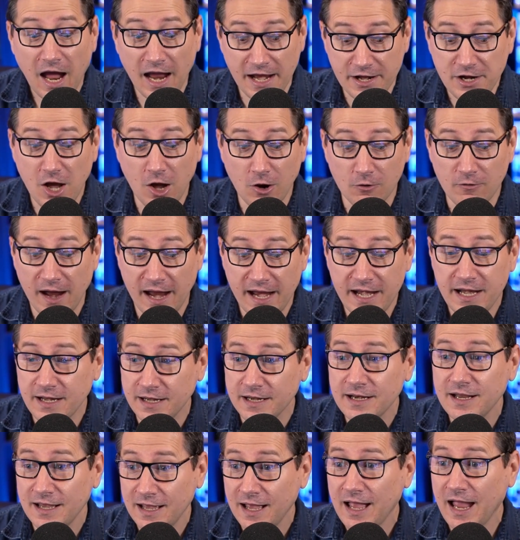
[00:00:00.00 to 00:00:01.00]
I, I know, right?
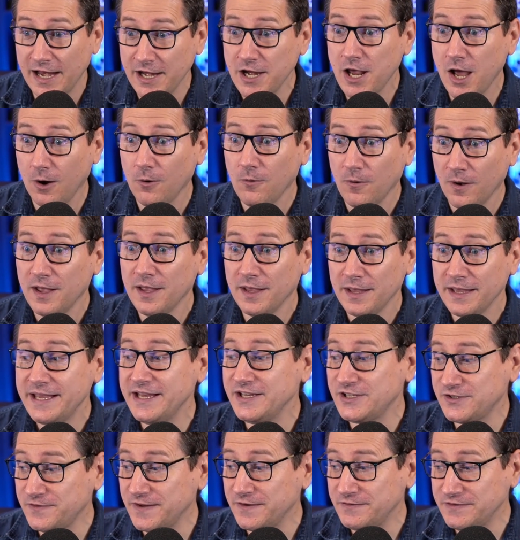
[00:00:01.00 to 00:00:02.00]
I know.
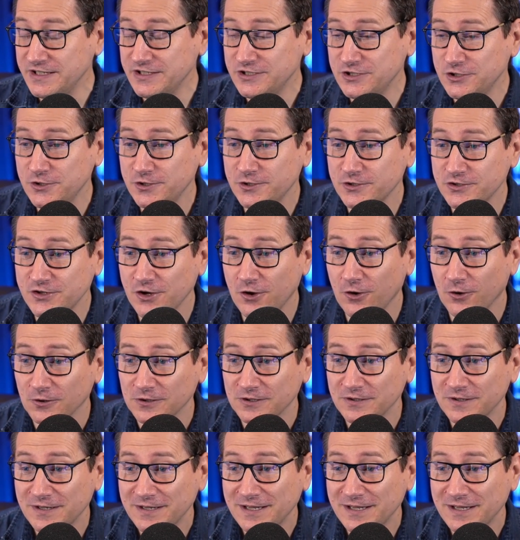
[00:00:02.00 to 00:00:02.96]
He's fifty-two years old.